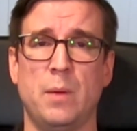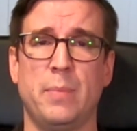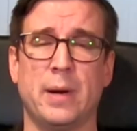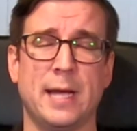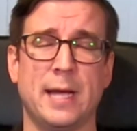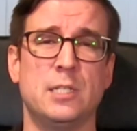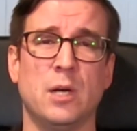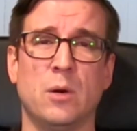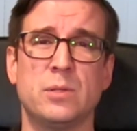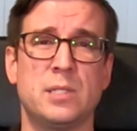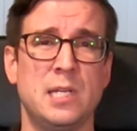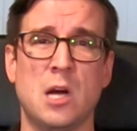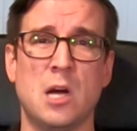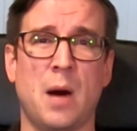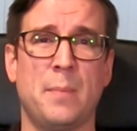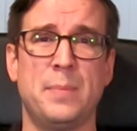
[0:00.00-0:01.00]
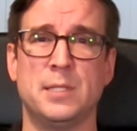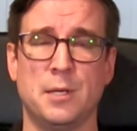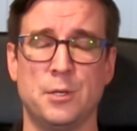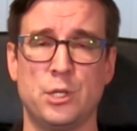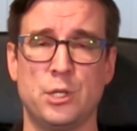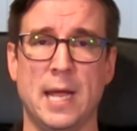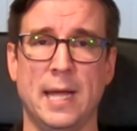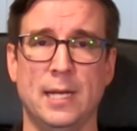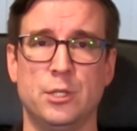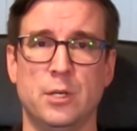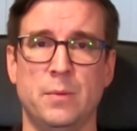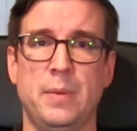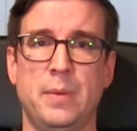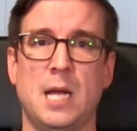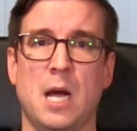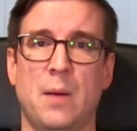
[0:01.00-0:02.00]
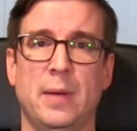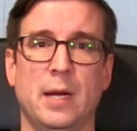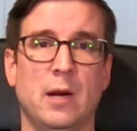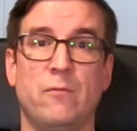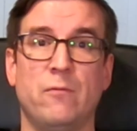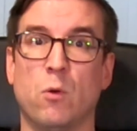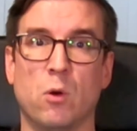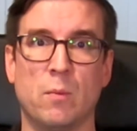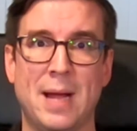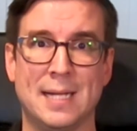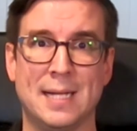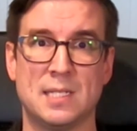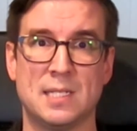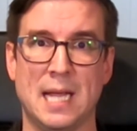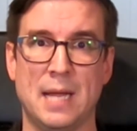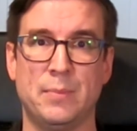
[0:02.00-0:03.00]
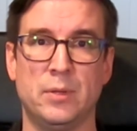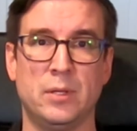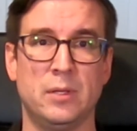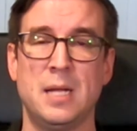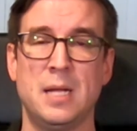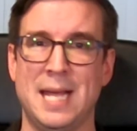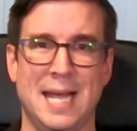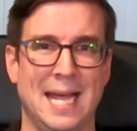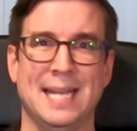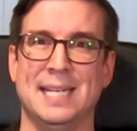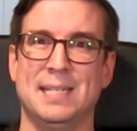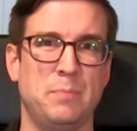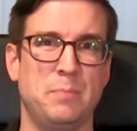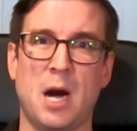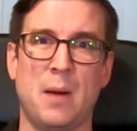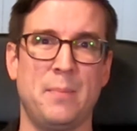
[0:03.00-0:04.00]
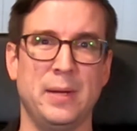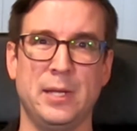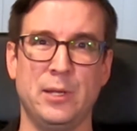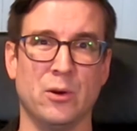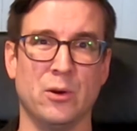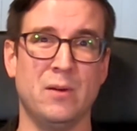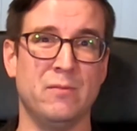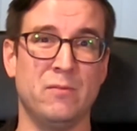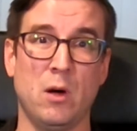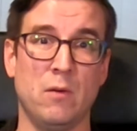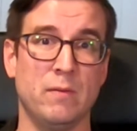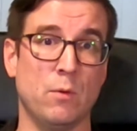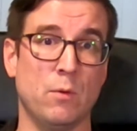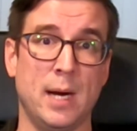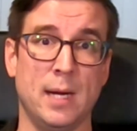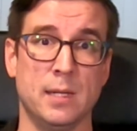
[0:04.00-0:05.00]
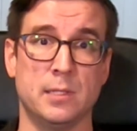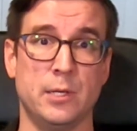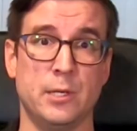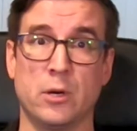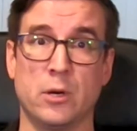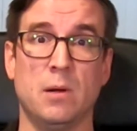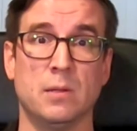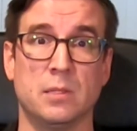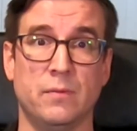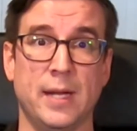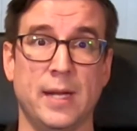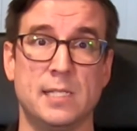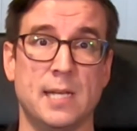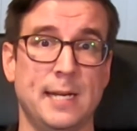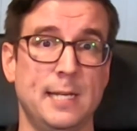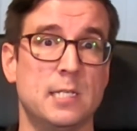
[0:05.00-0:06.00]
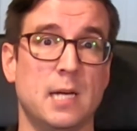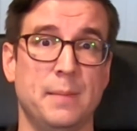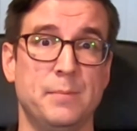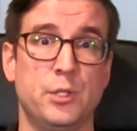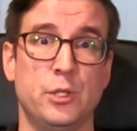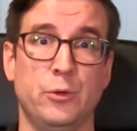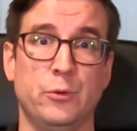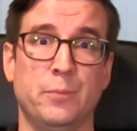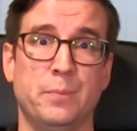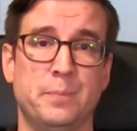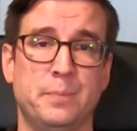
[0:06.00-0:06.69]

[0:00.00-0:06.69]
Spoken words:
but I don't see Opposition Agent becoming a format staple and popping your Evolving Wilds in your Cultivates anytime soon.